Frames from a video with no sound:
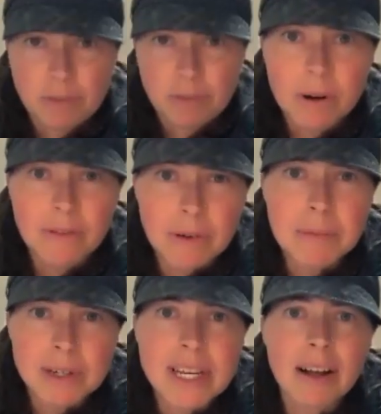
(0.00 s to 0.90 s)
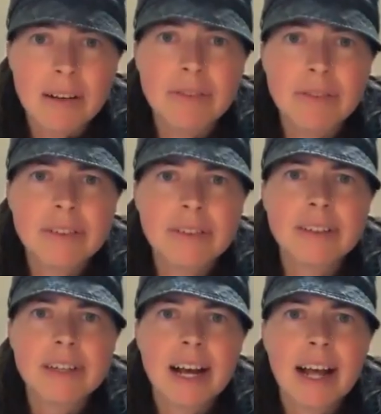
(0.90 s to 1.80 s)
for it from yourself,
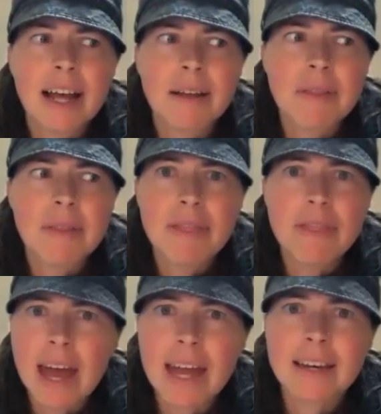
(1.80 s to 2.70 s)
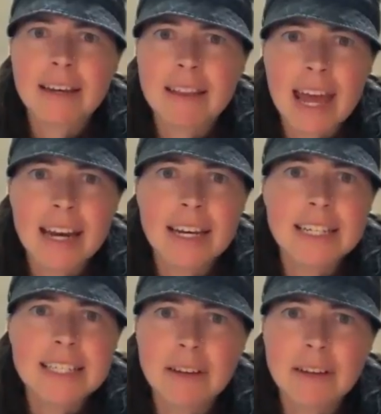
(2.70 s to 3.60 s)
that in
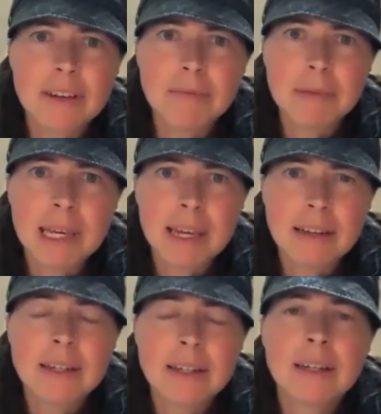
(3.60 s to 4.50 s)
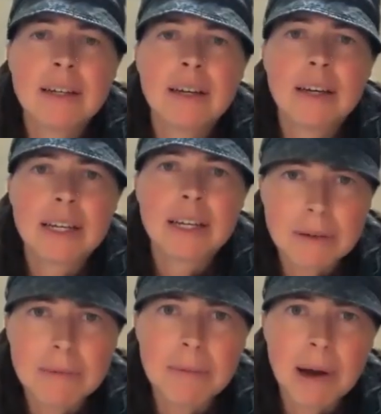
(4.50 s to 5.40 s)
itself can be
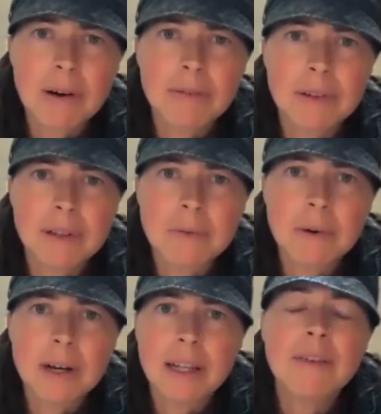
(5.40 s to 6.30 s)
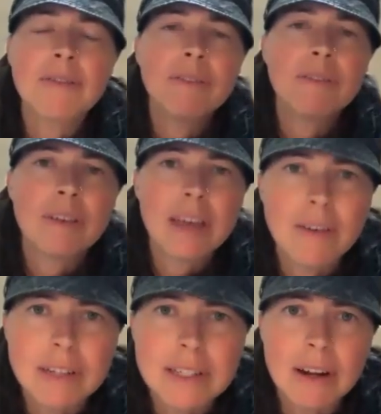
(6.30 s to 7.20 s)
extremely powerful as well, if
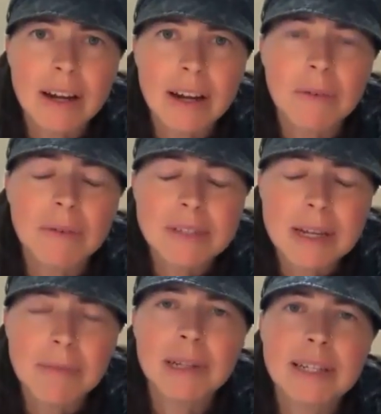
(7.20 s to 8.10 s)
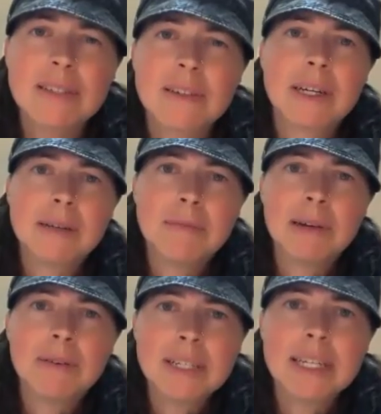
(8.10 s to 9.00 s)
it's not something that's going to
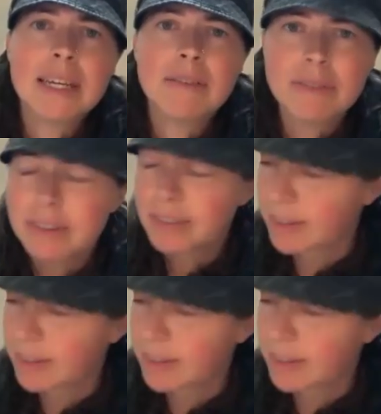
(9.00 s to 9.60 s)
be received,